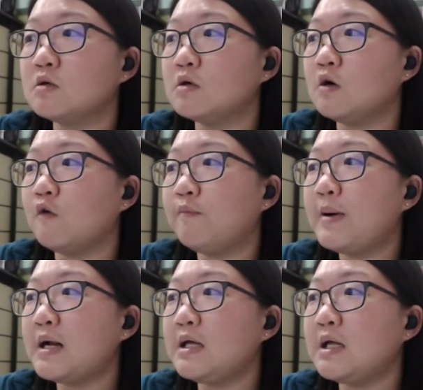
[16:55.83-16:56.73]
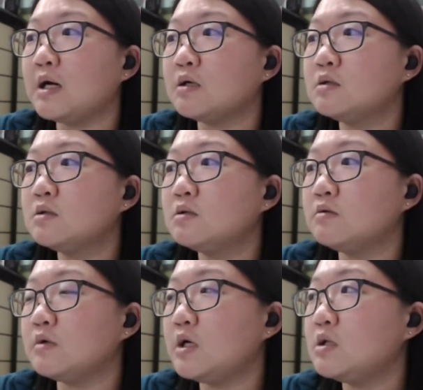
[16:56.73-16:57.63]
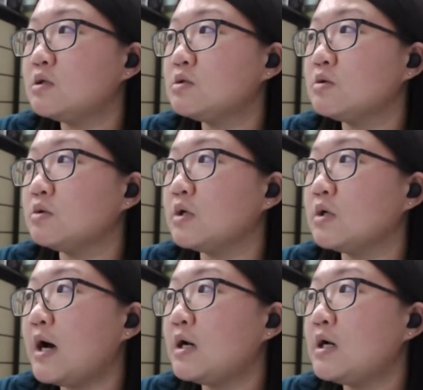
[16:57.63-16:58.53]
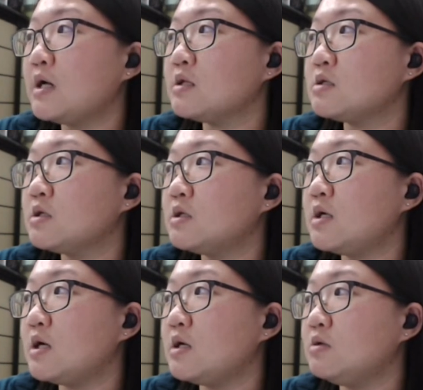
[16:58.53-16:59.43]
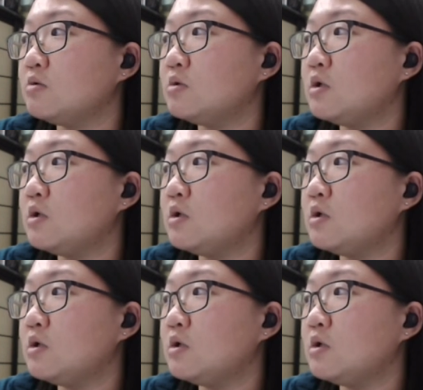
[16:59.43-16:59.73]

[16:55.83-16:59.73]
of part A lah, right? So the other answer that you did not write.